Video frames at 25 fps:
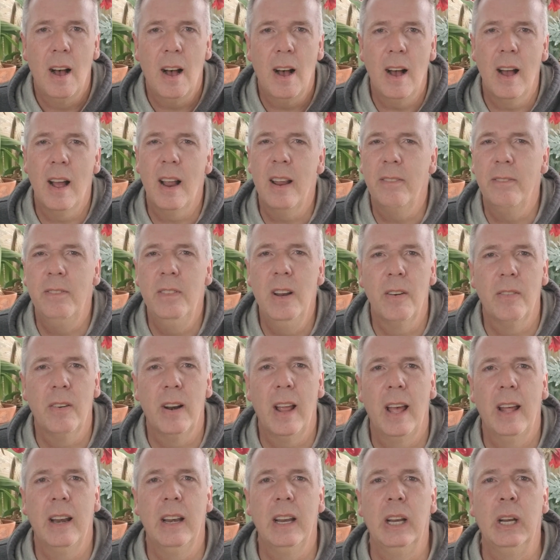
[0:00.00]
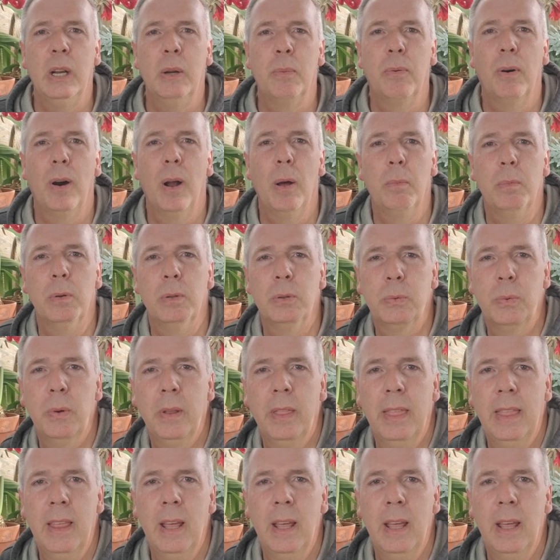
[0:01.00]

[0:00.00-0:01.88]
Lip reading: I've never had any problems with